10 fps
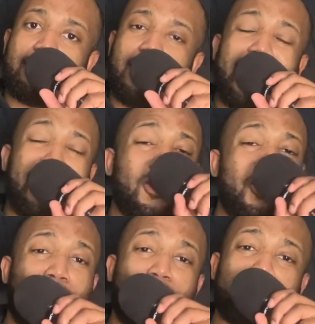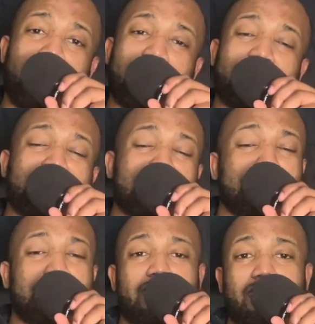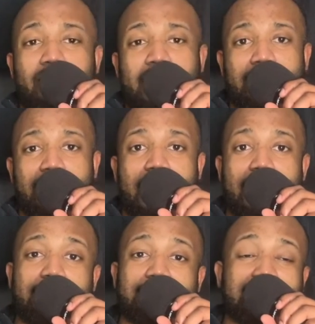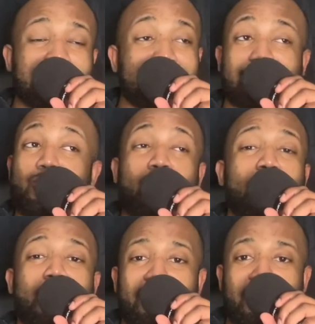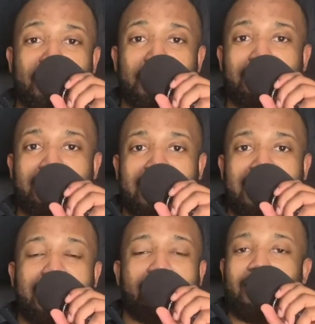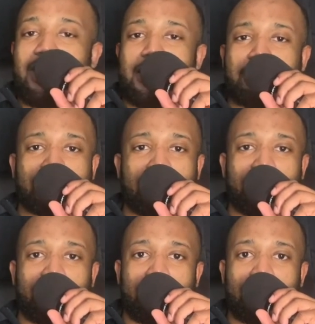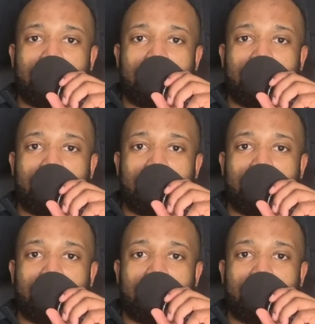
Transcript: I hope this has been a great talk for you, a great episode for you.